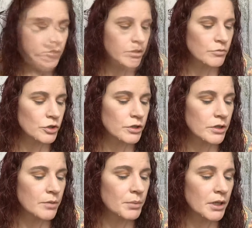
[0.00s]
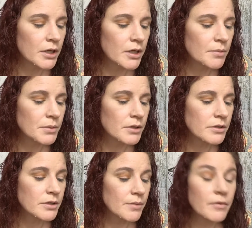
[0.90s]
I'm just going to pick up
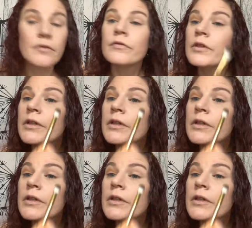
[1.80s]
some of